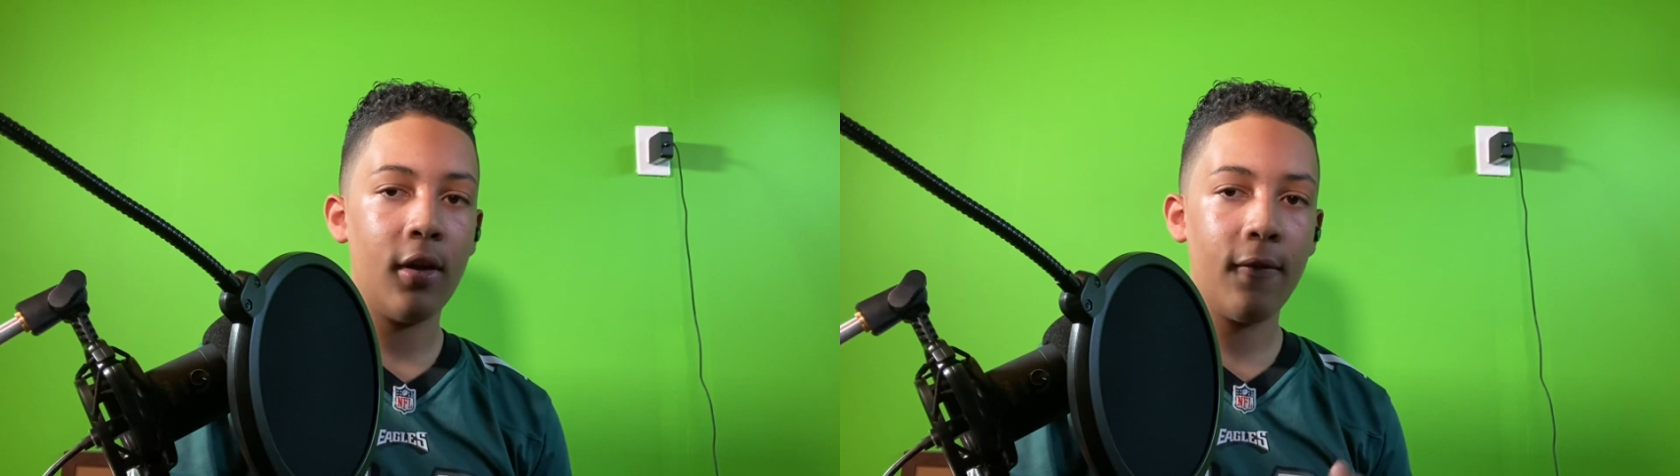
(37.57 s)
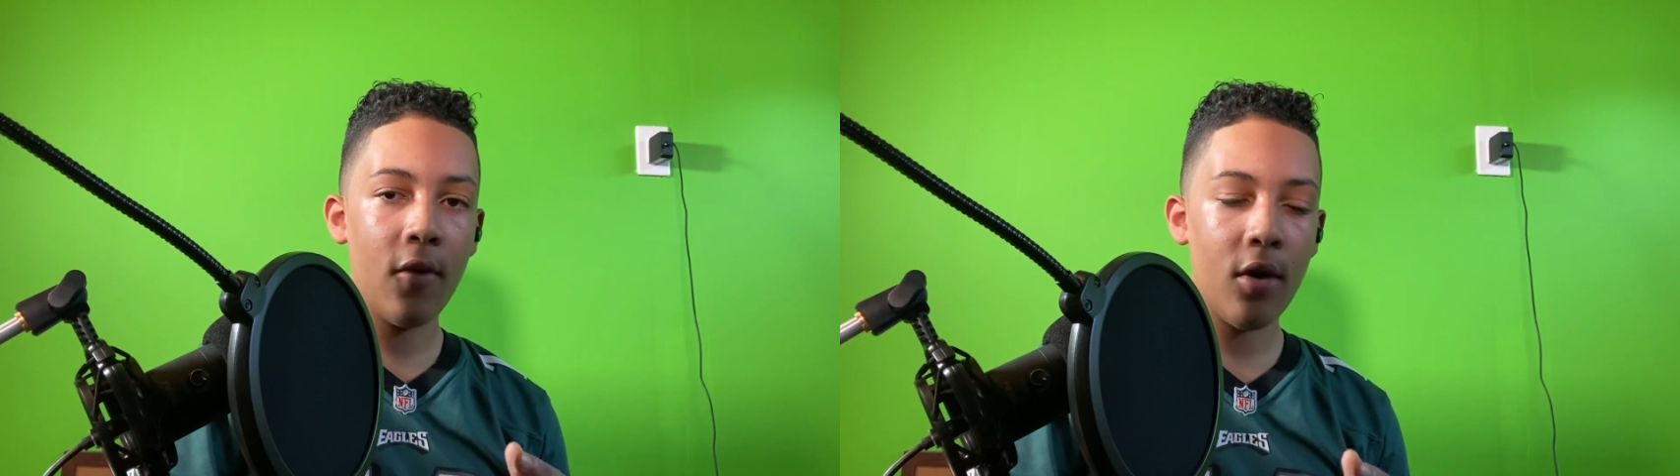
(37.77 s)

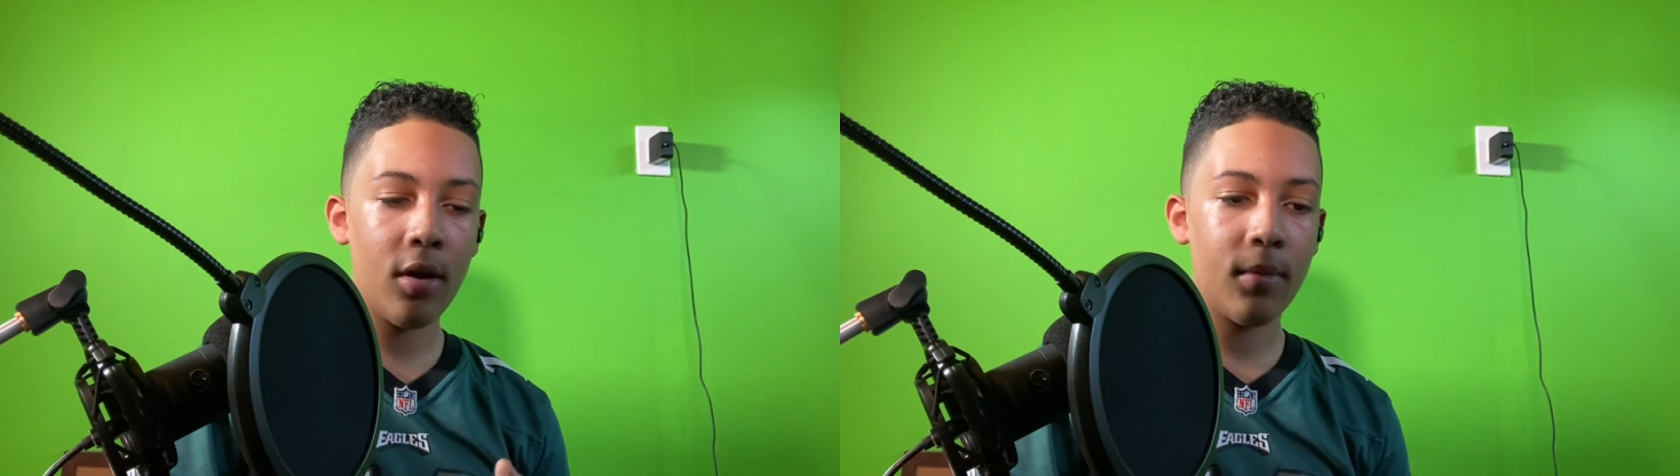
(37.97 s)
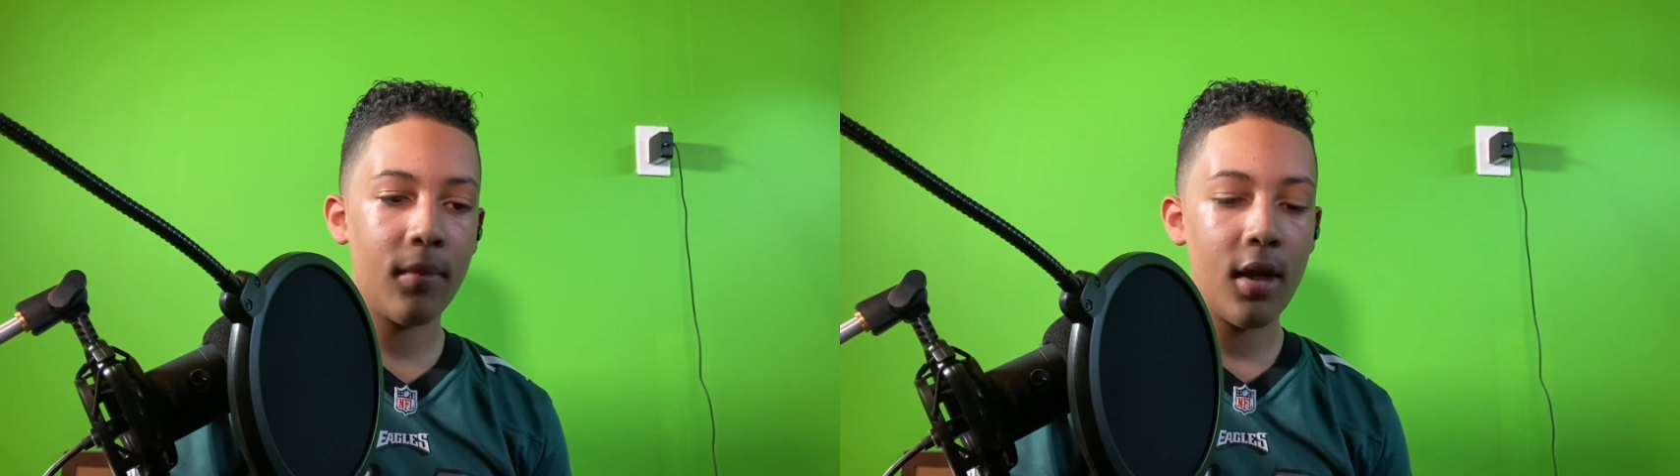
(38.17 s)

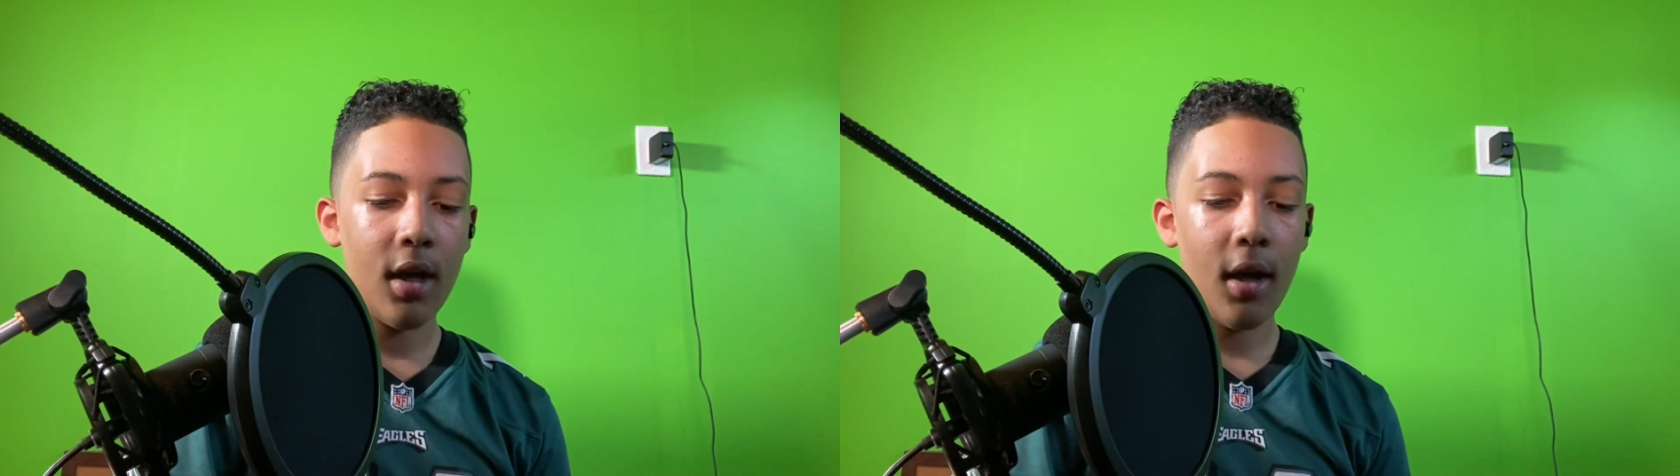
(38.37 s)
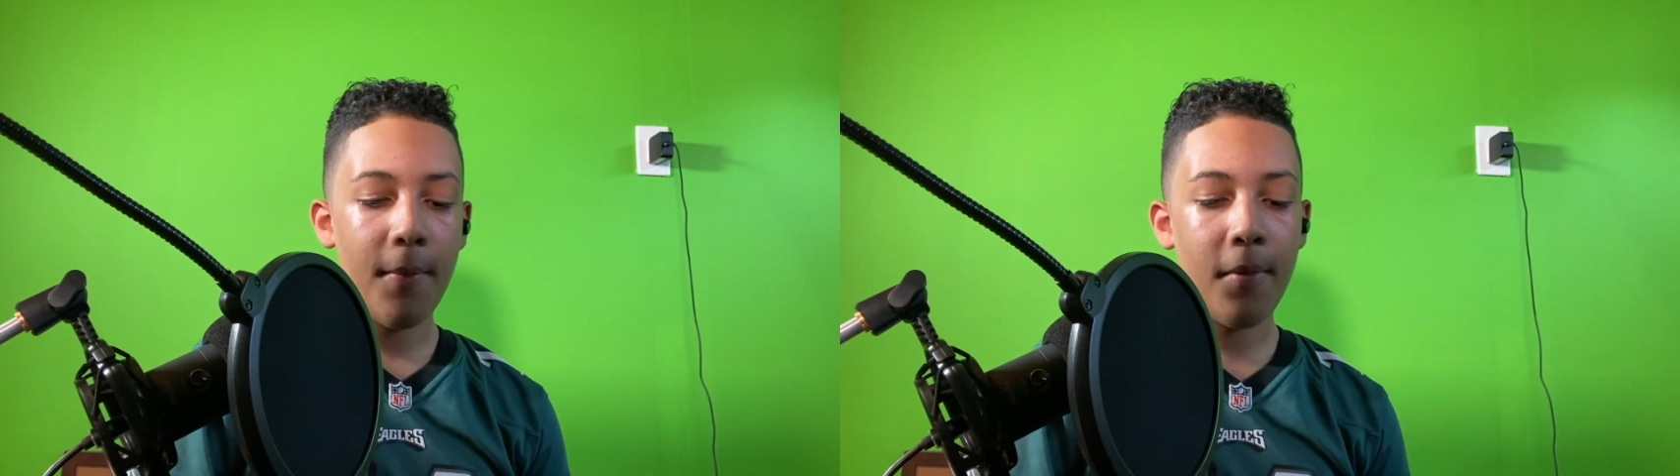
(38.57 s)
Fordham,
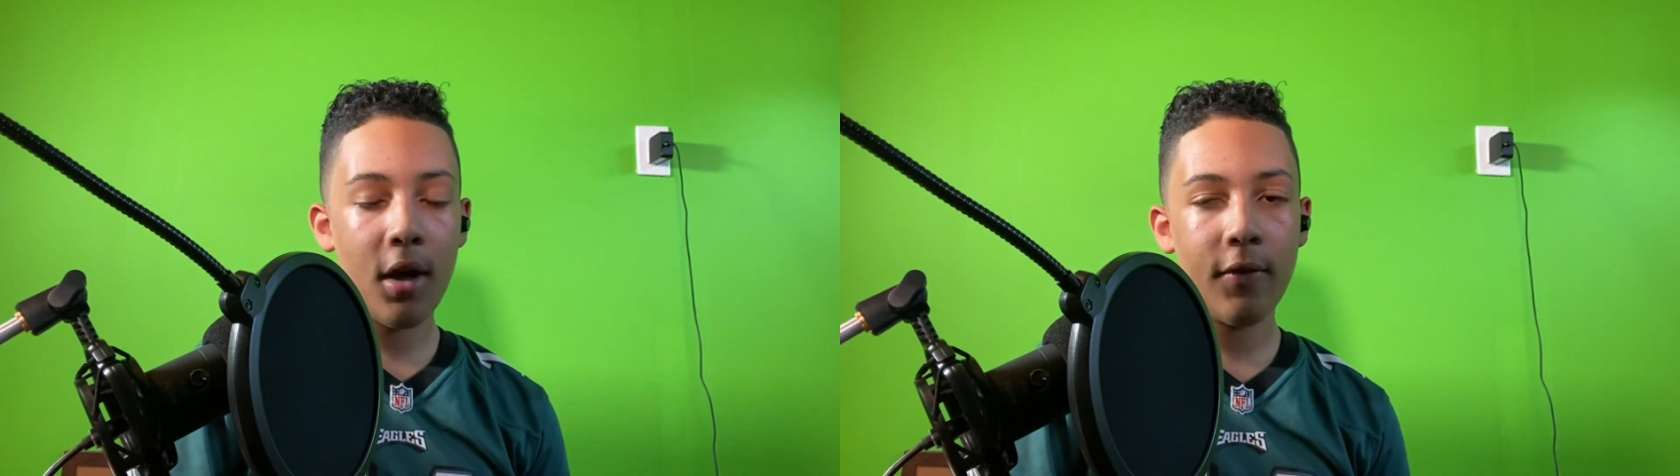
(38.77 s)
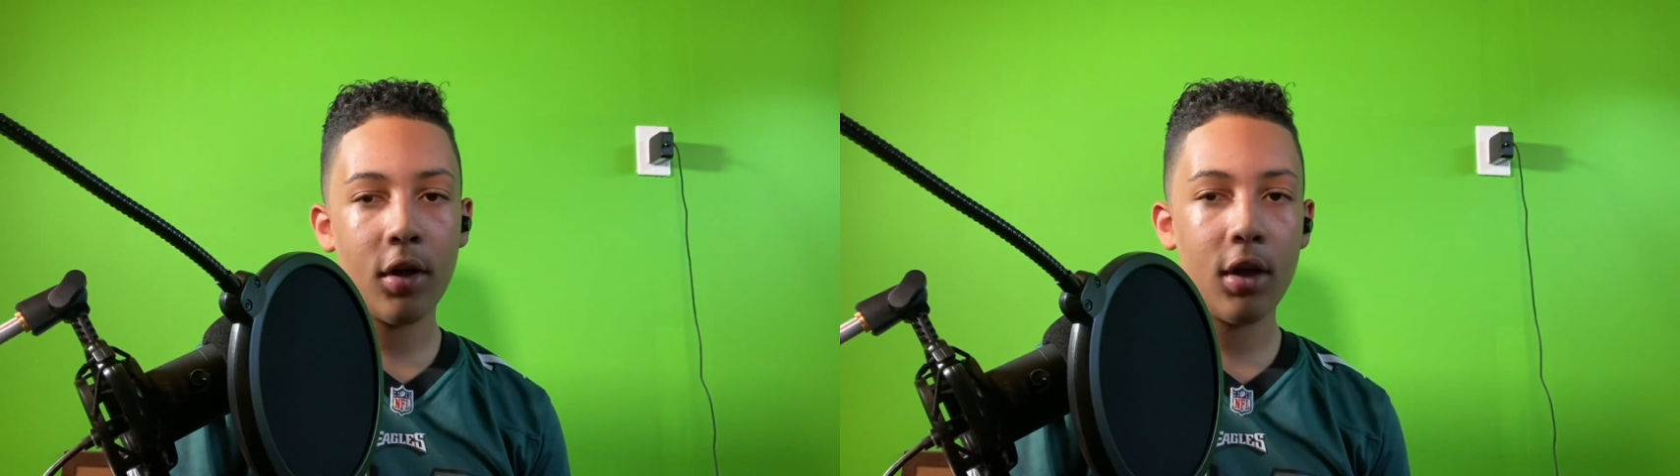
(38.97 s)
a
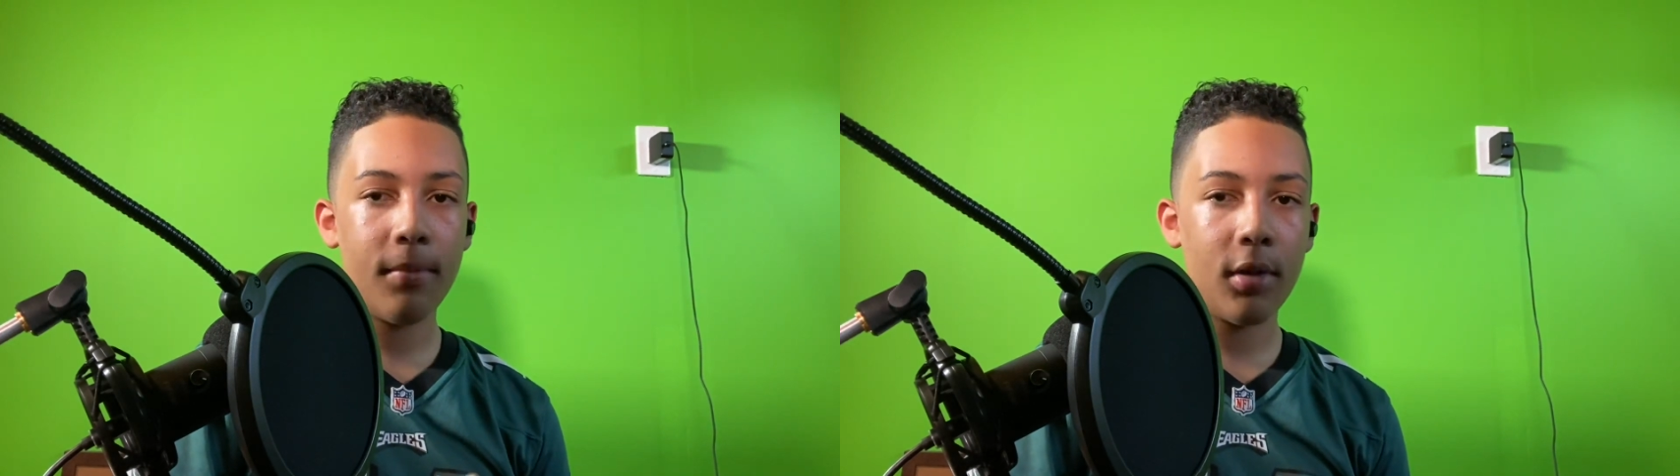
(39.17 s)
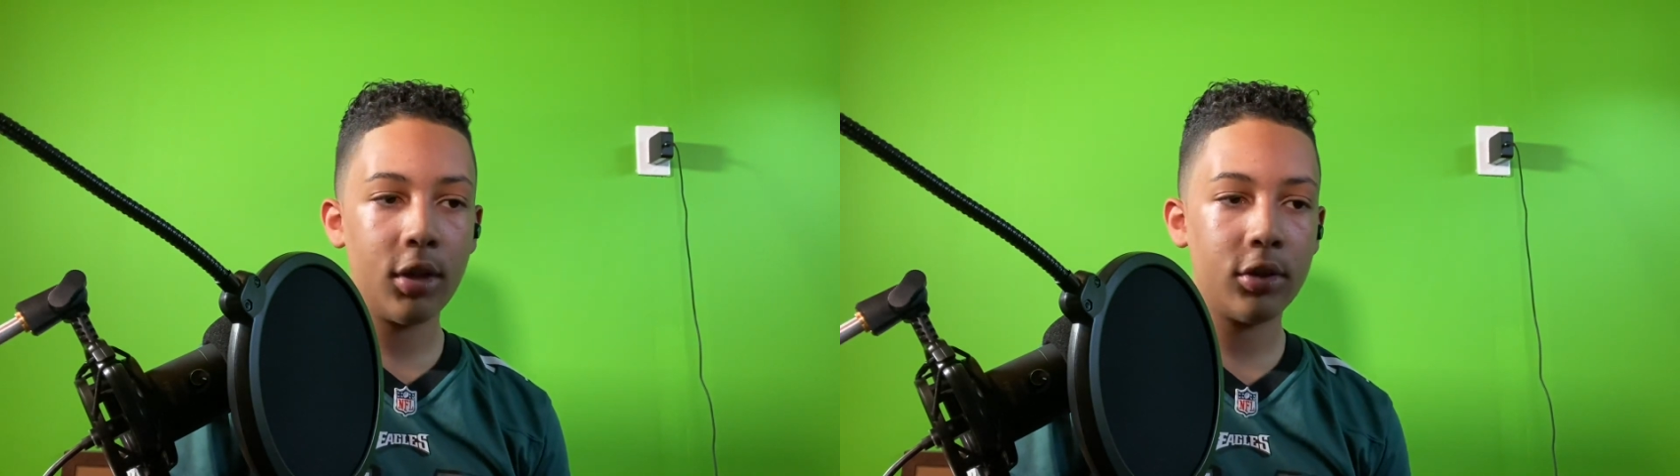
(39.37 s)
part for a
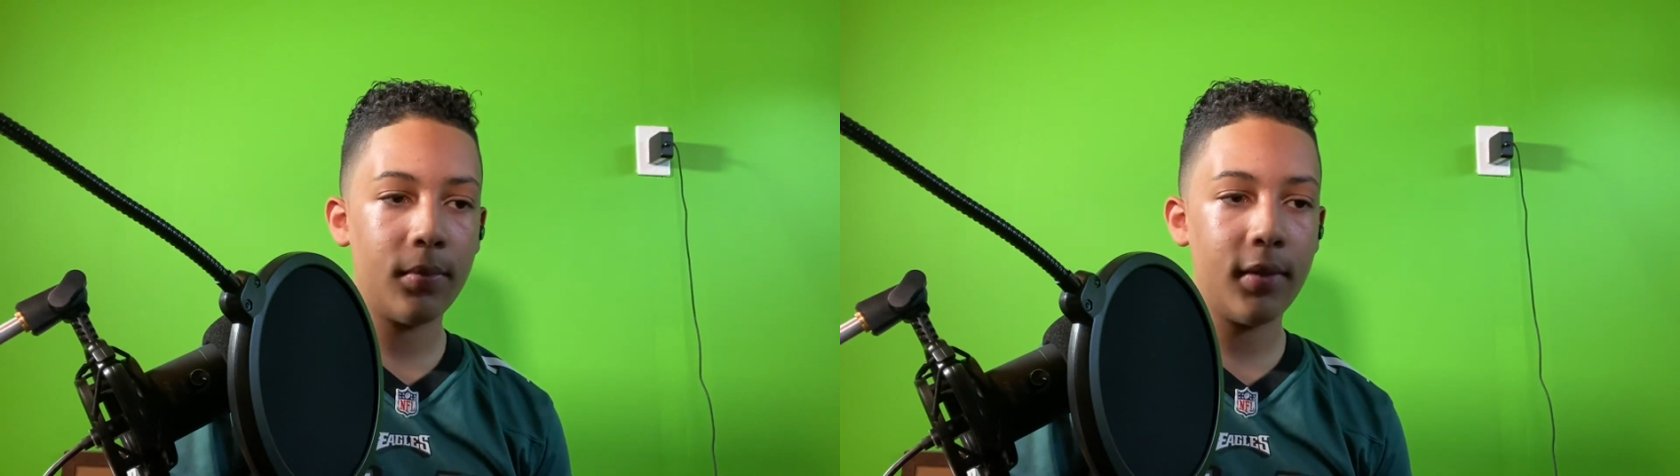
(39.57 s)
commercial,